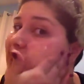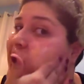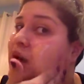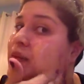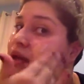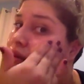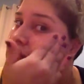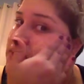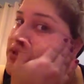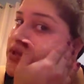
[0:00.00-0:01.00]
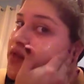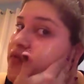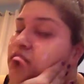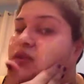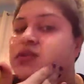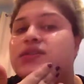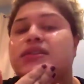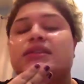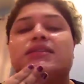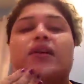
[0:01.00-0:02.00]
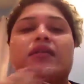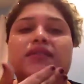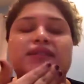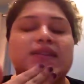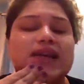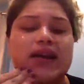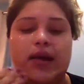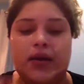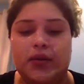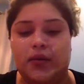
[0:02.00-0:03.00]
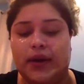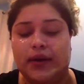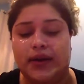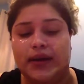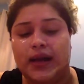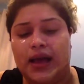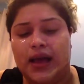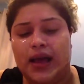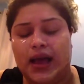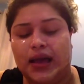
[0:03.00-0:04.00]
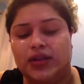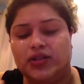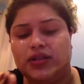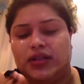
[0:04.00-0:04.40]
But what do you guys think? I mean, just off of what you see, it's obviously not how I wear it.